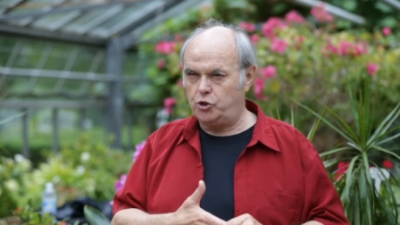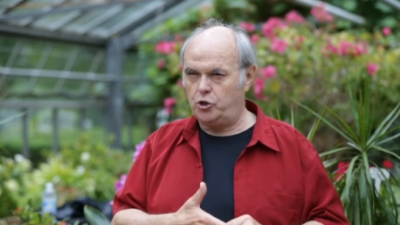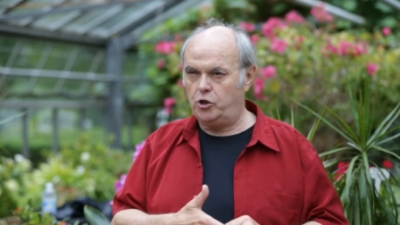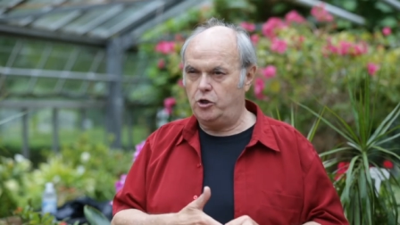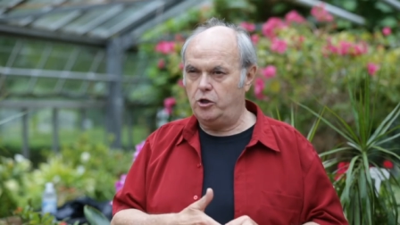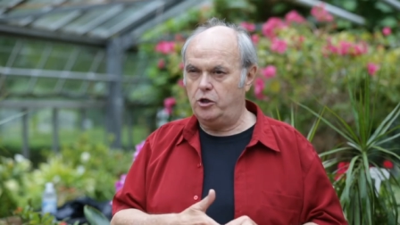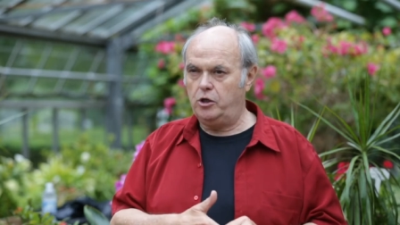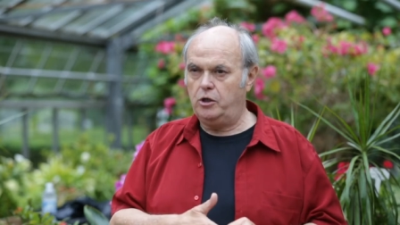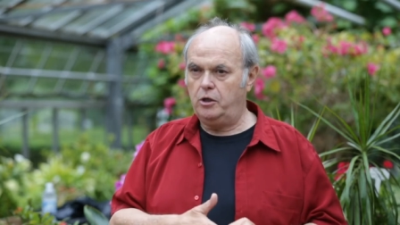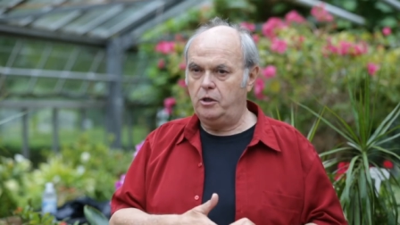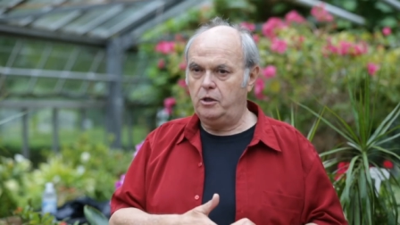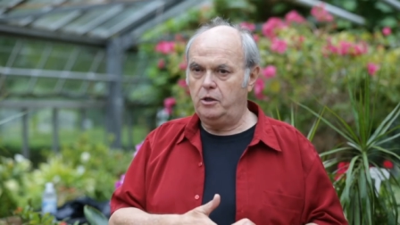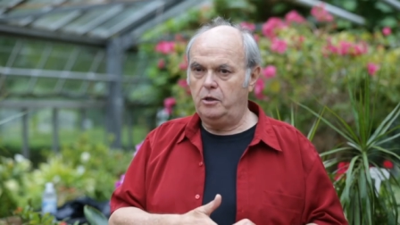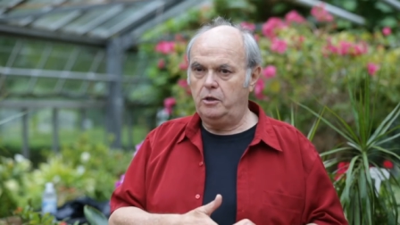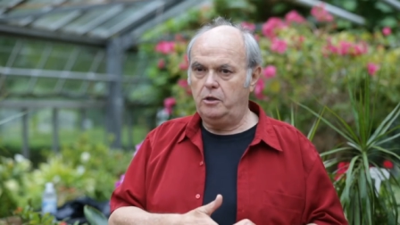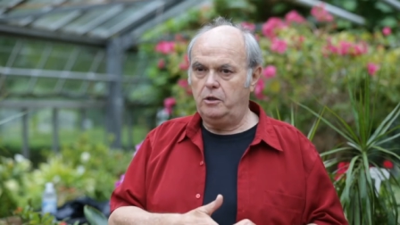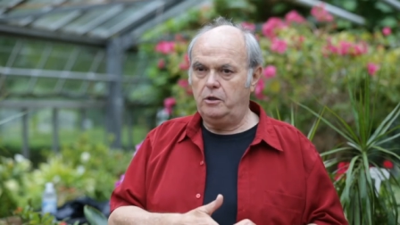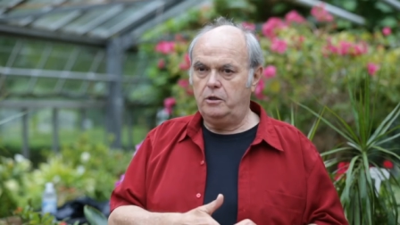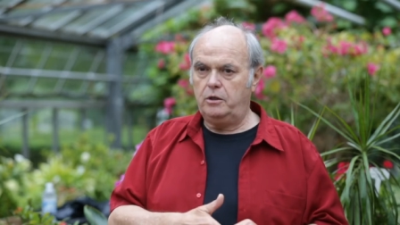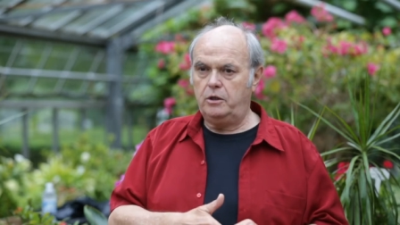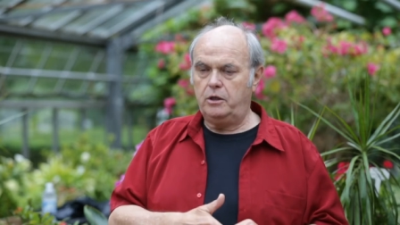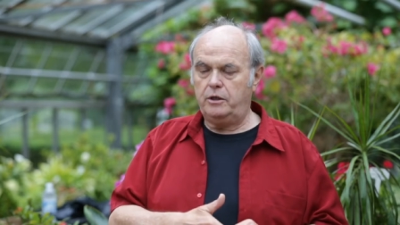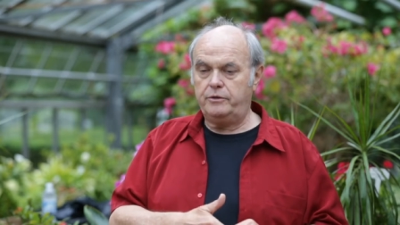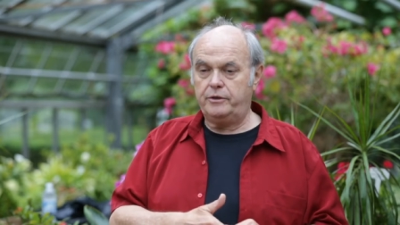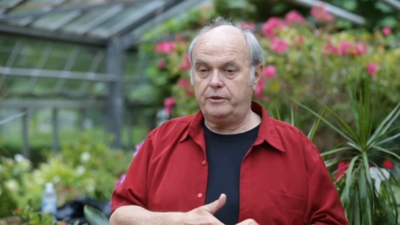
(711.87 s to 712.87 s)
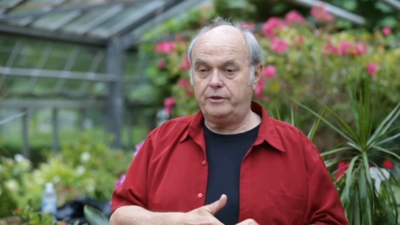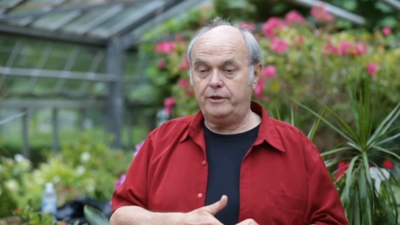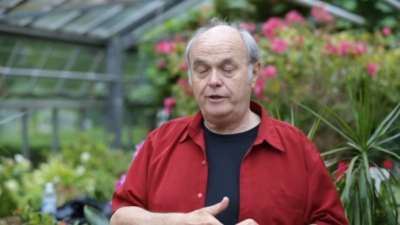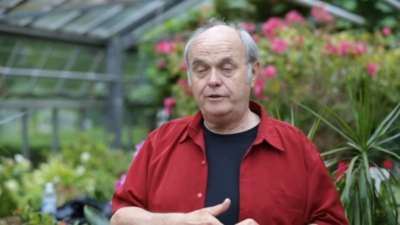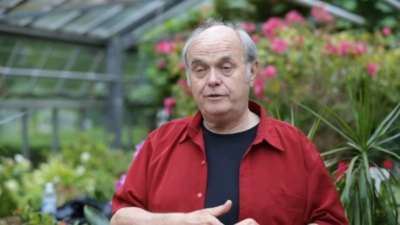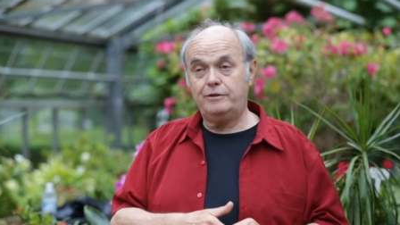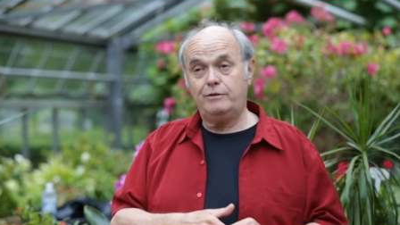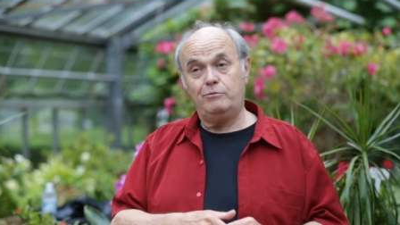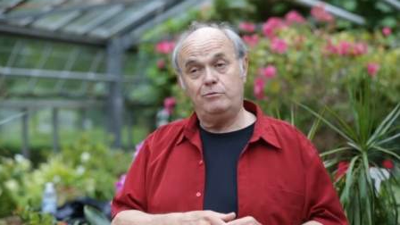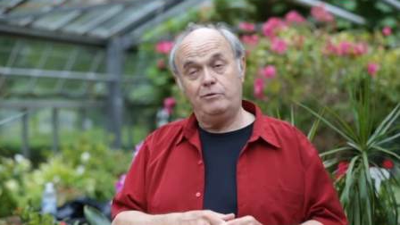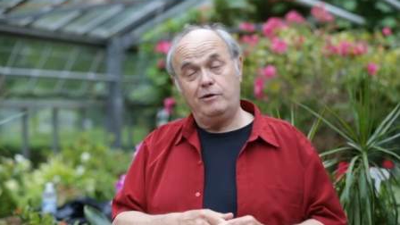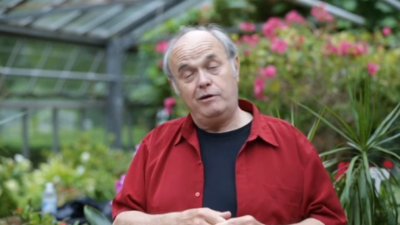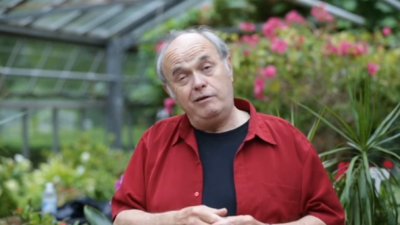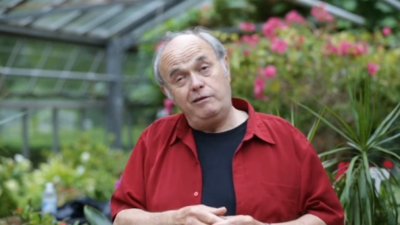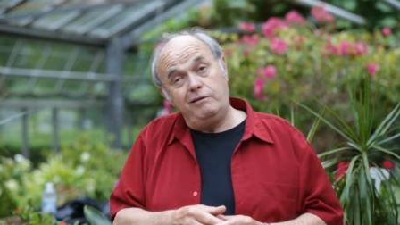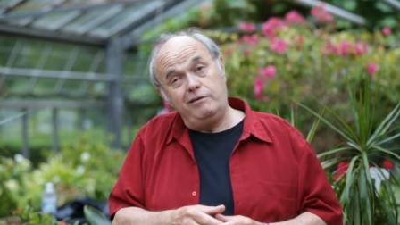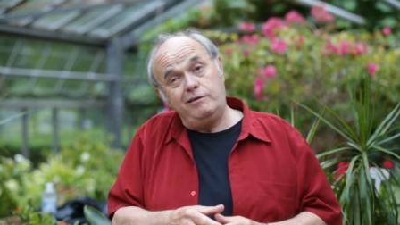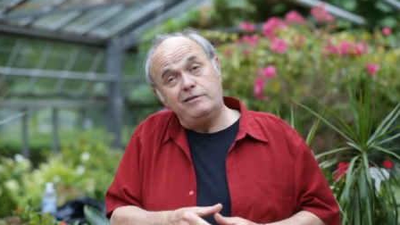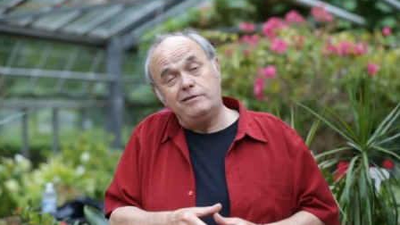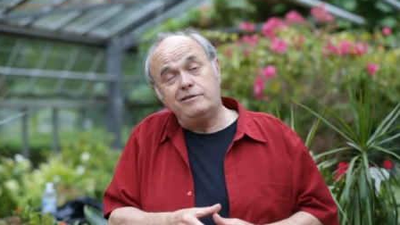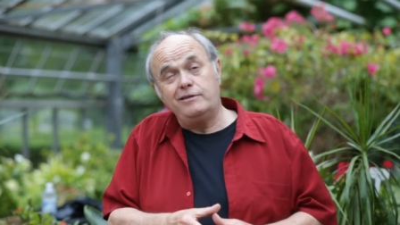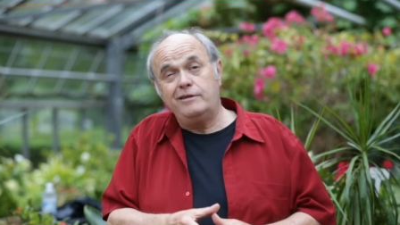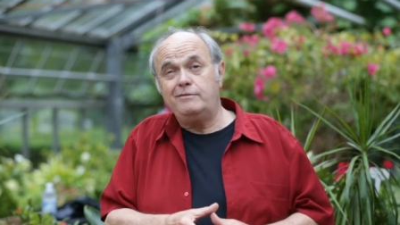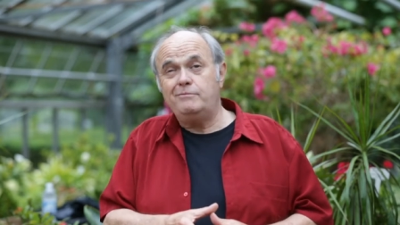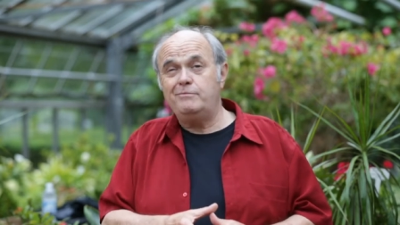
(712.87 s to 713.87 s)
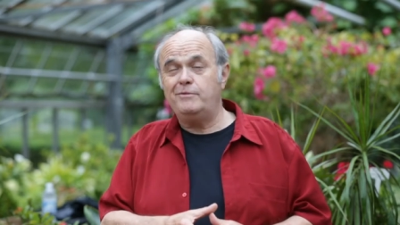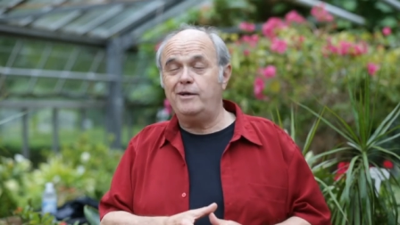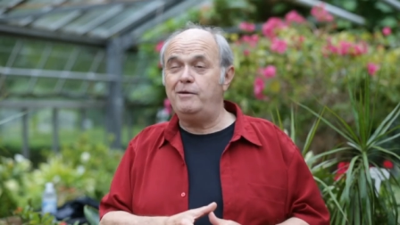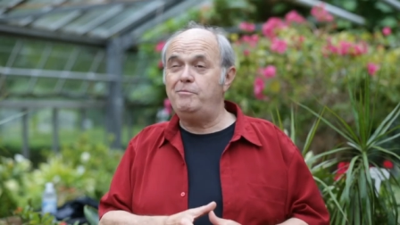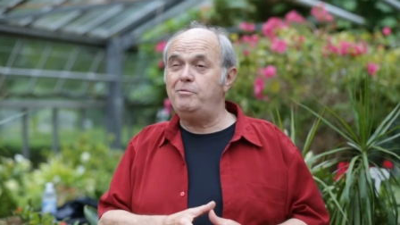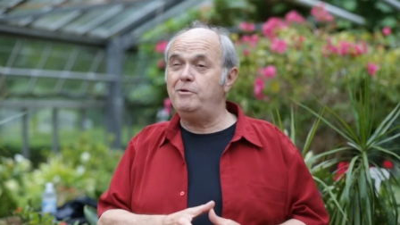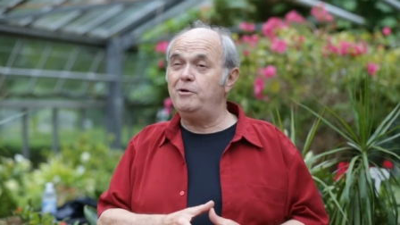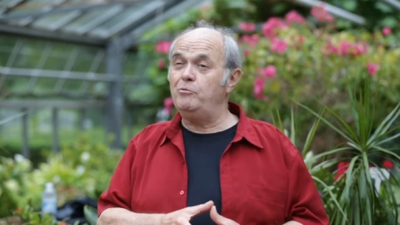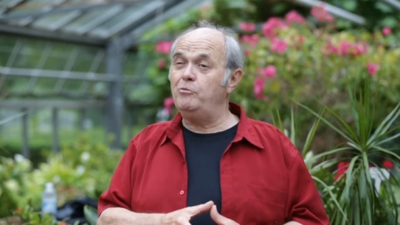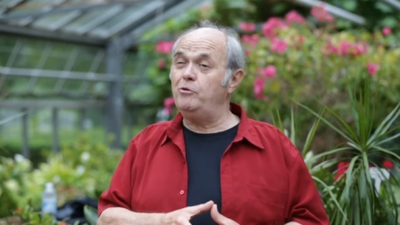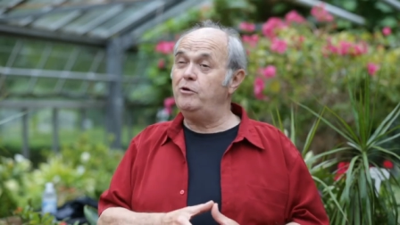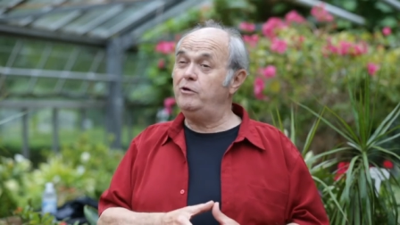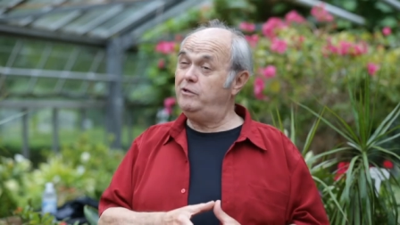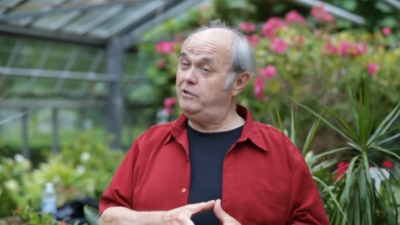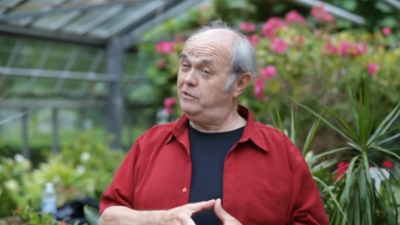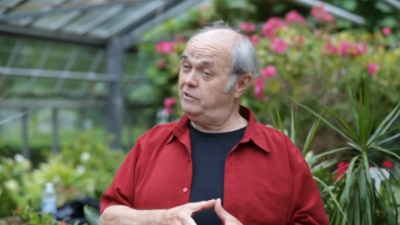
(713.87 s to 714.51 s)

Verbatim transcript: And the king said, well, said, maybe I would.